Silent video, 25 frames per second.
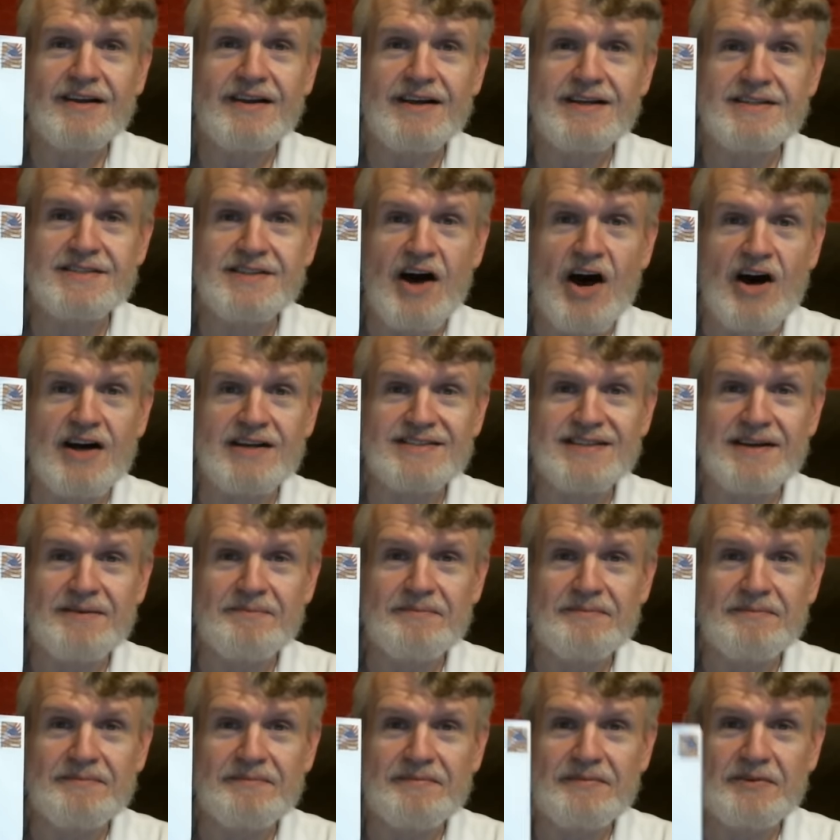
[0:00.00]
It's awesome.
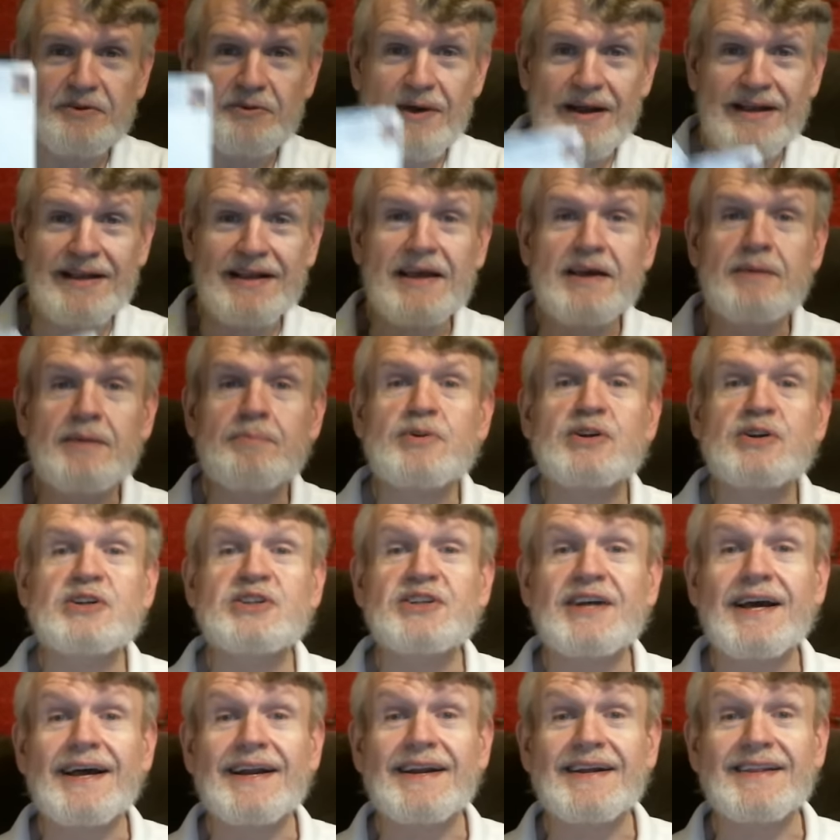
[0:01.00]
Greatly
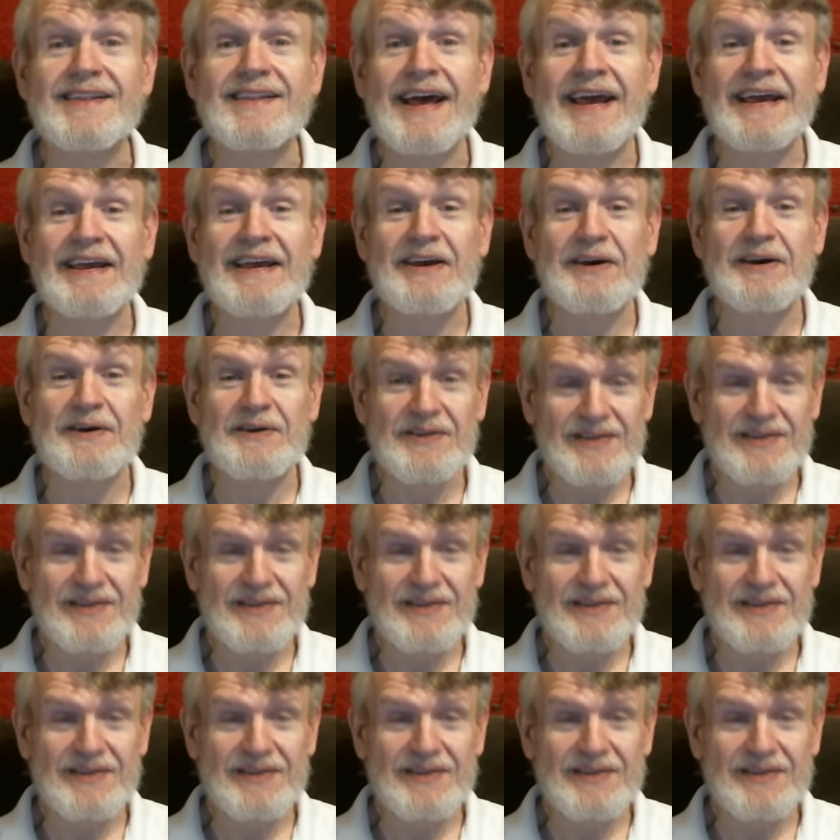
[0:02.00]
appreciated. Thank you.